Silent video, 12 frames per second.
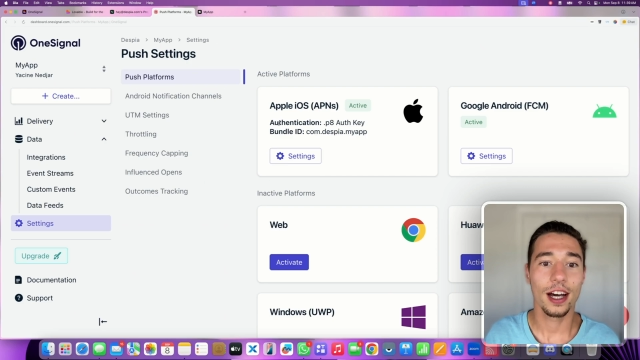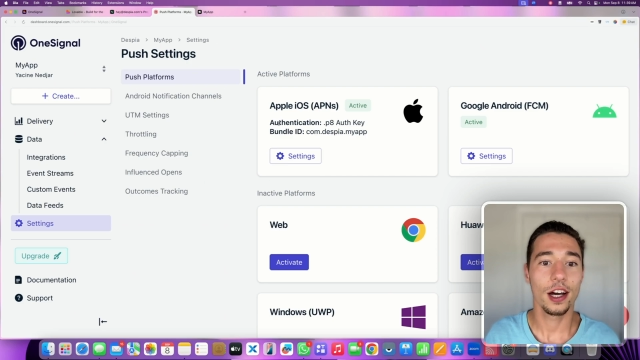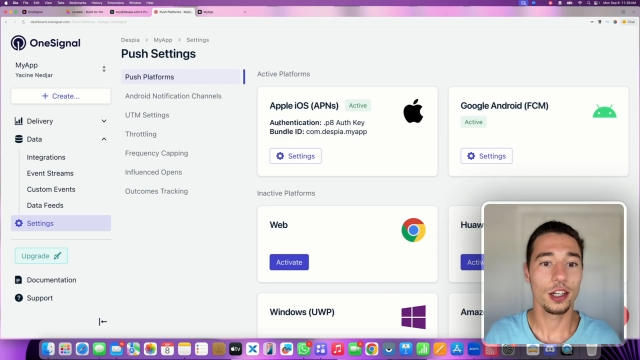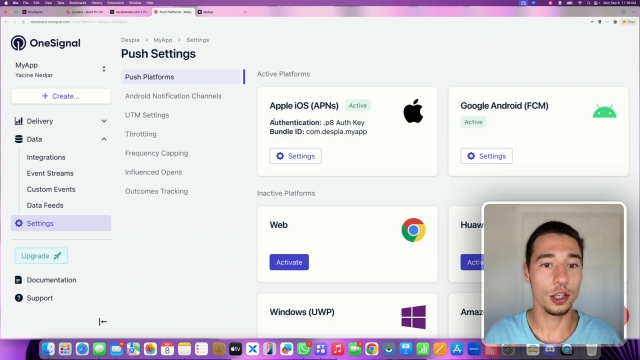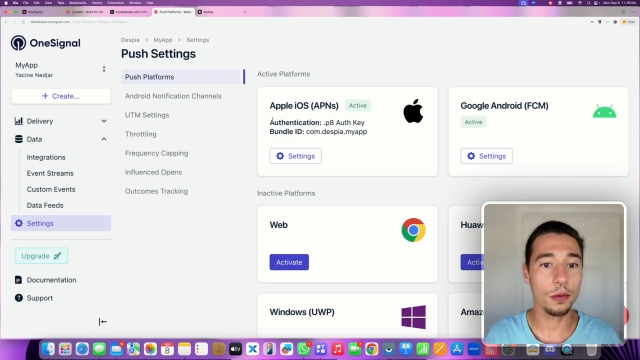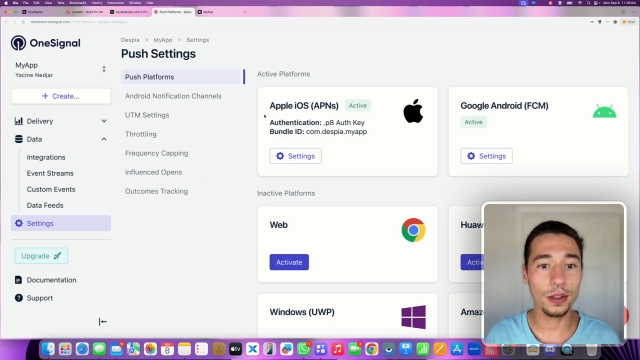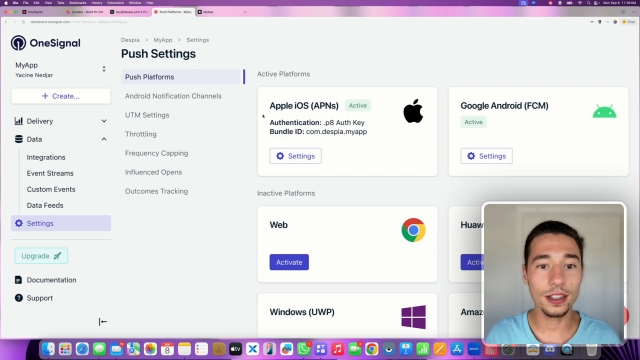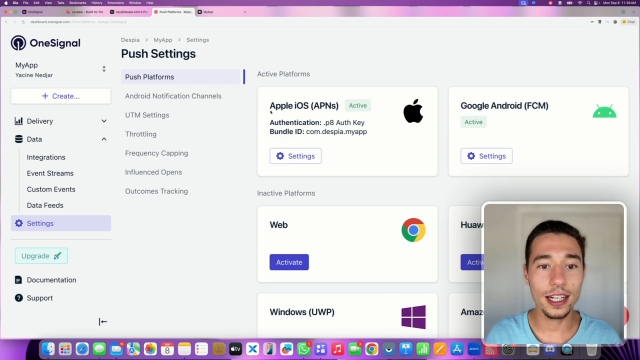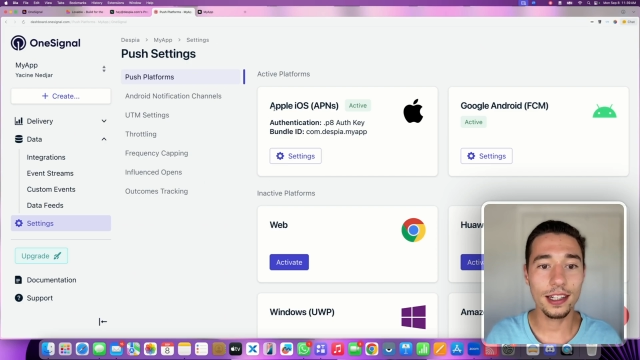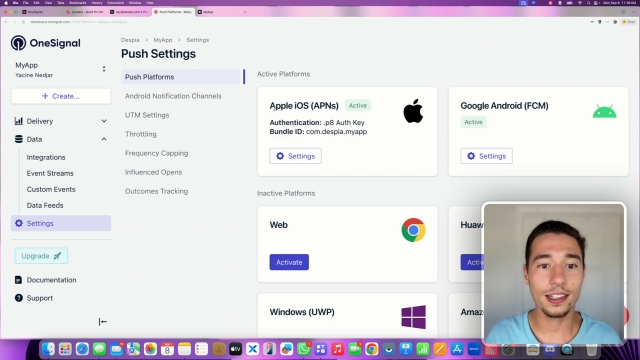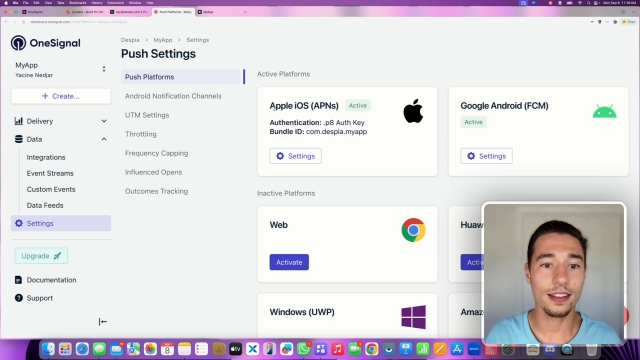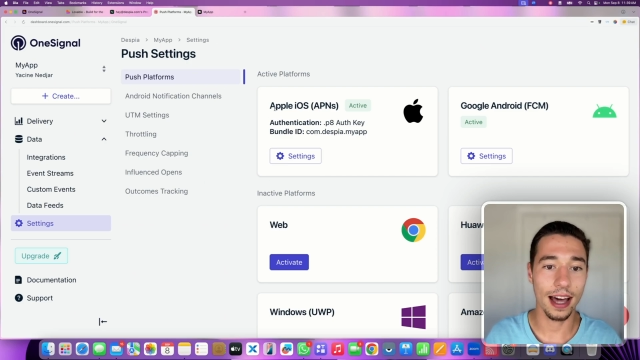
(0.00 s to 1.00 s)
You will
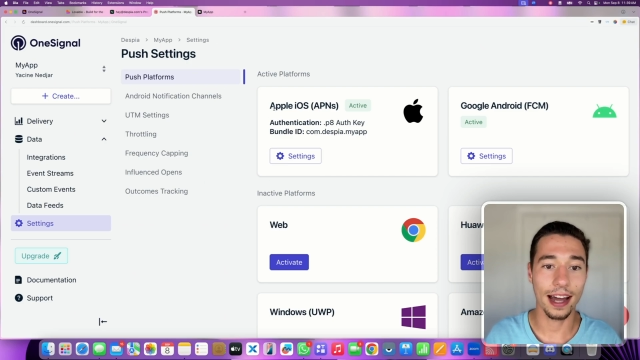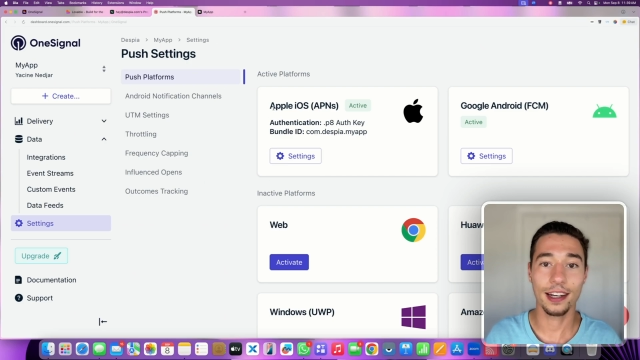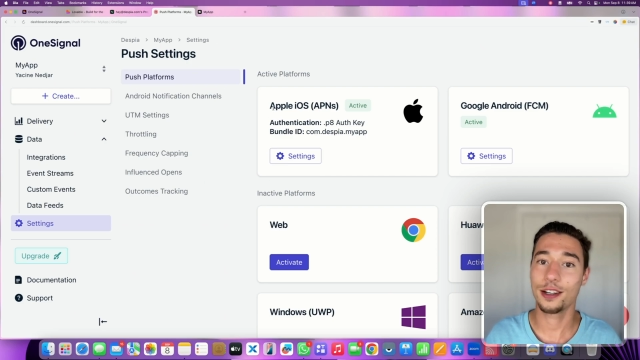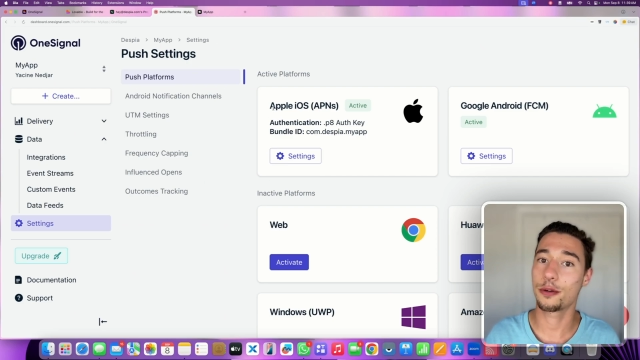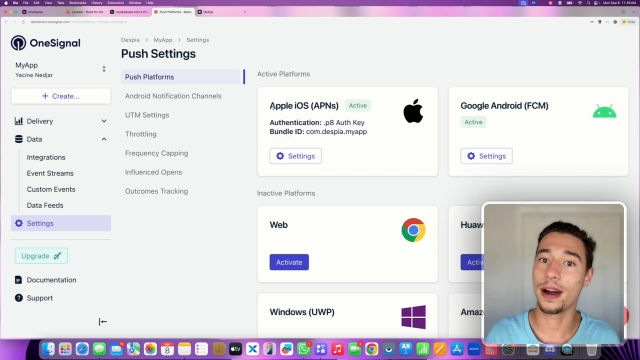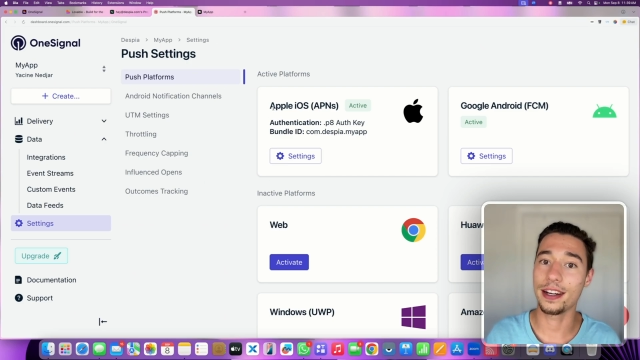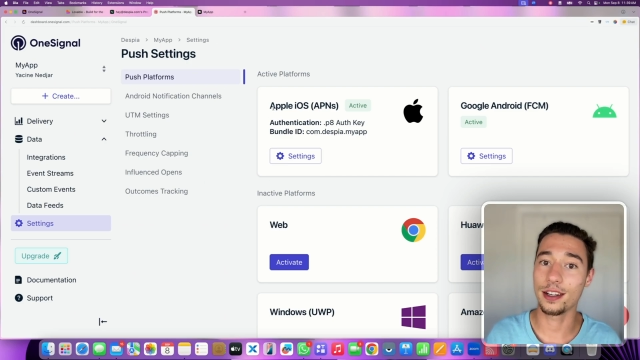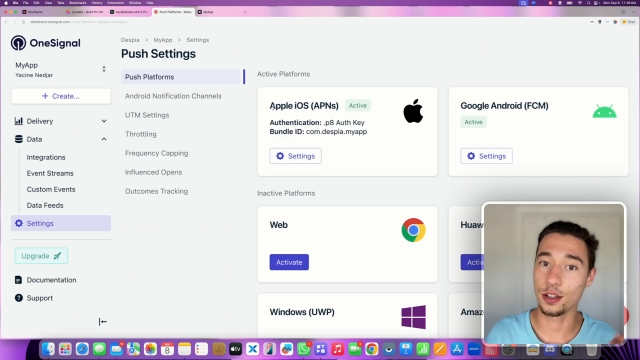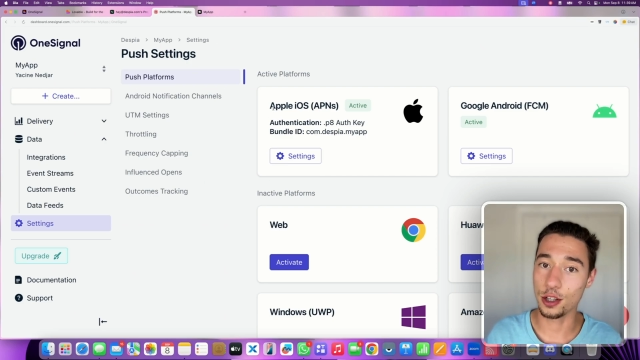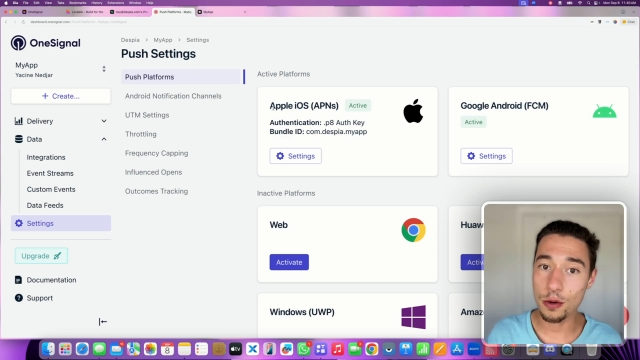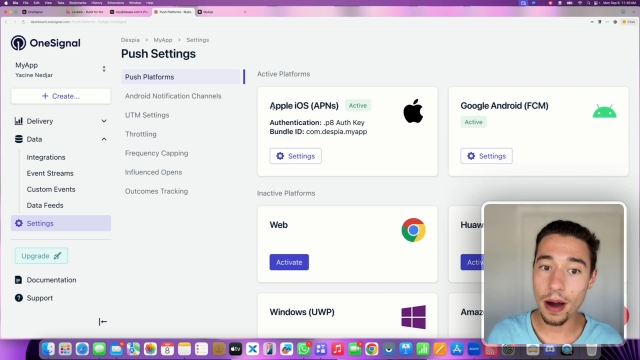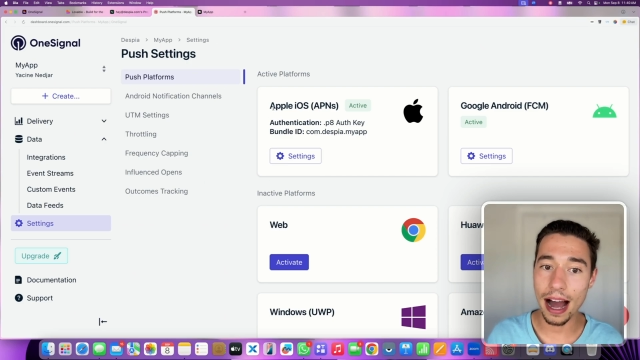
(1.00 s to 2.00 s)
need to then create a
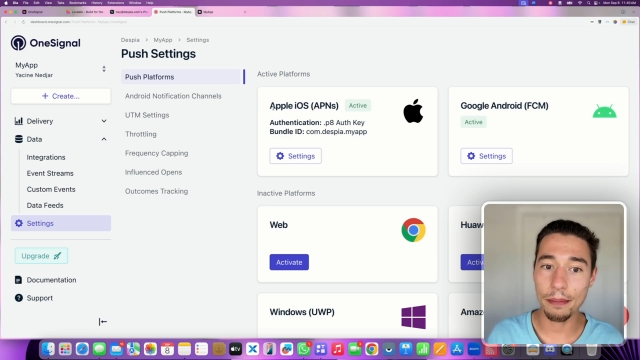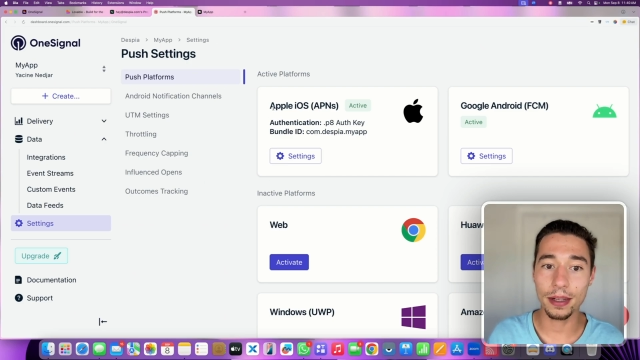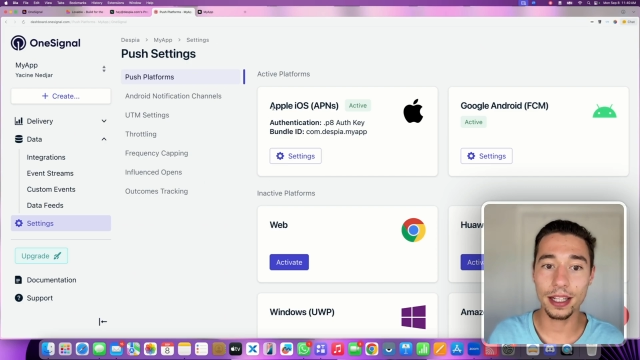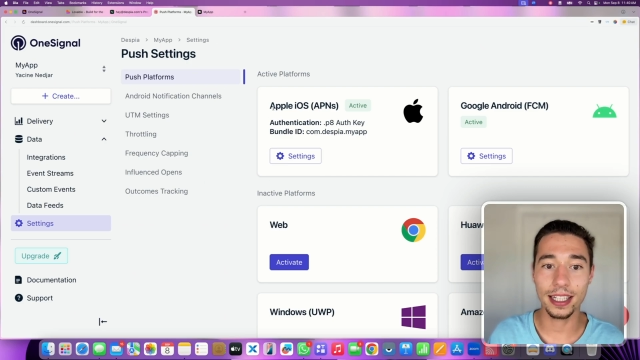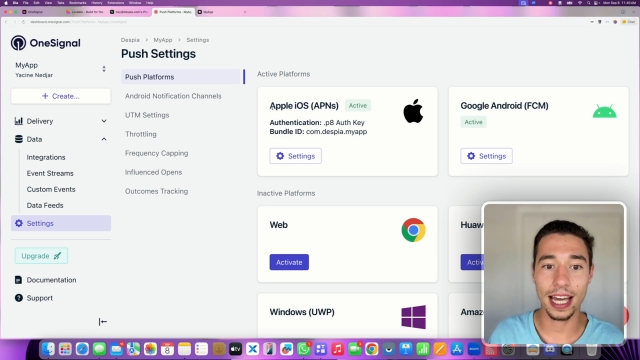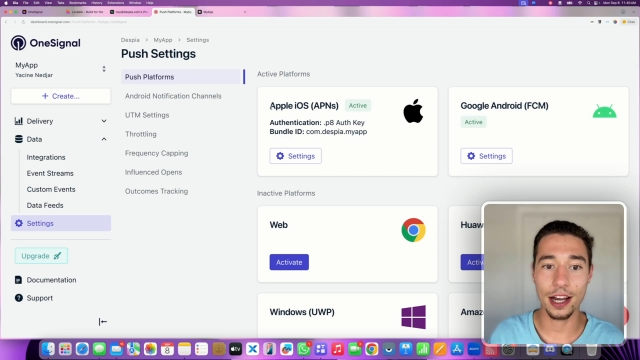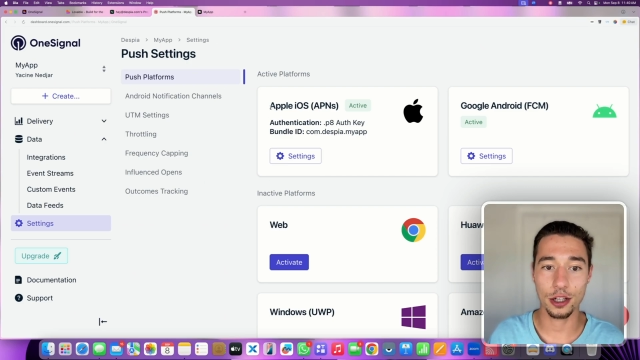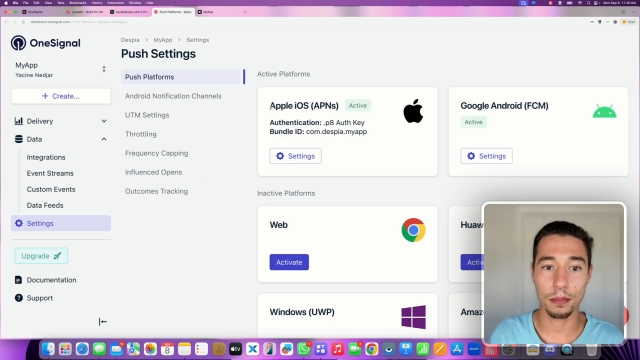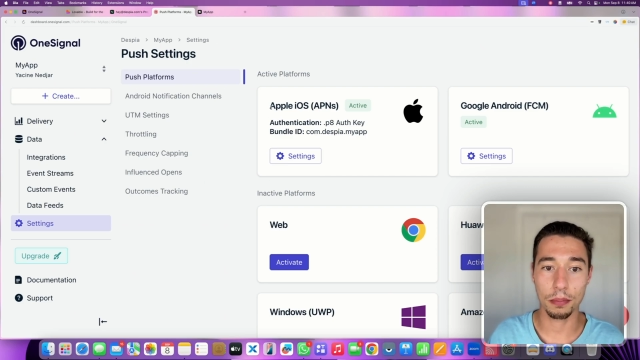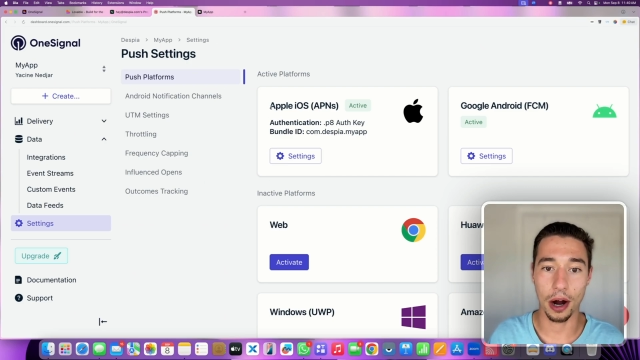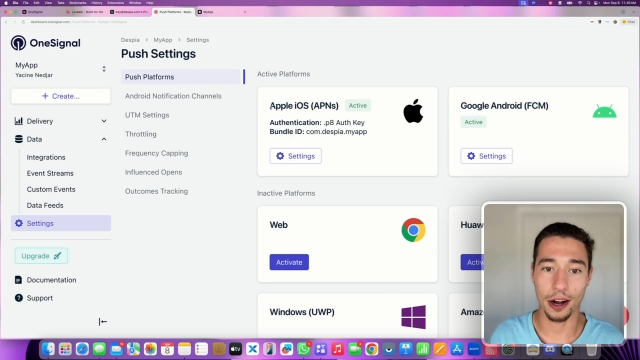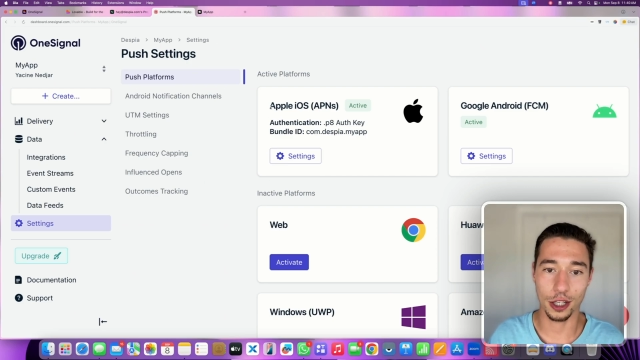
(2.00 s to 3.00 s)
new application
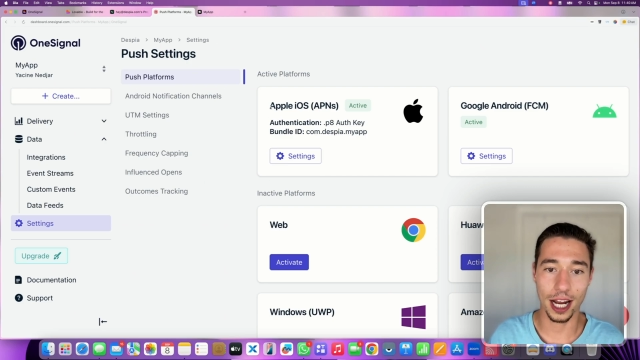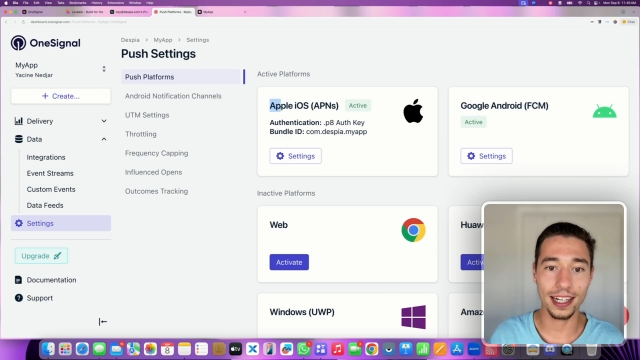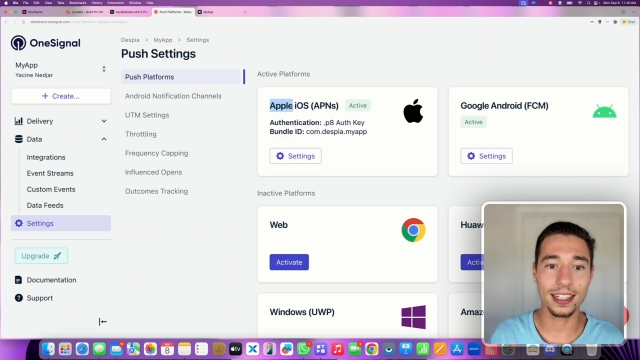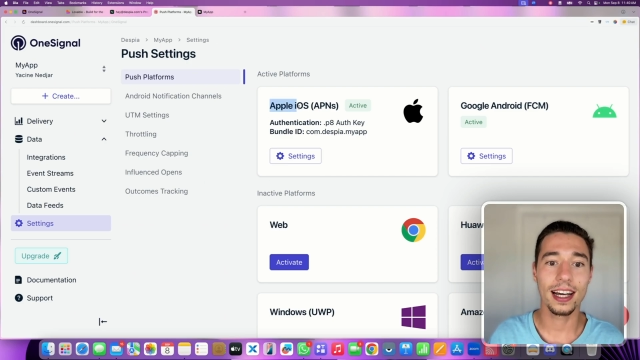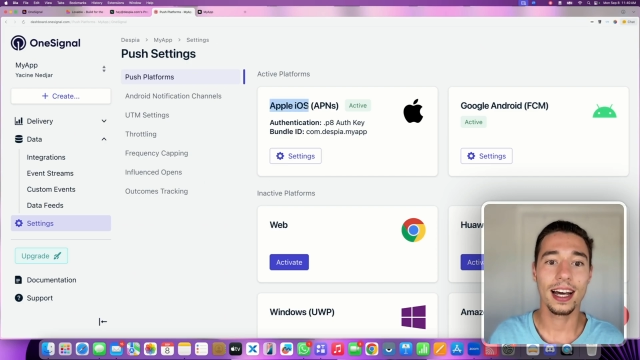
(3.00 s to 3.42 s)
project,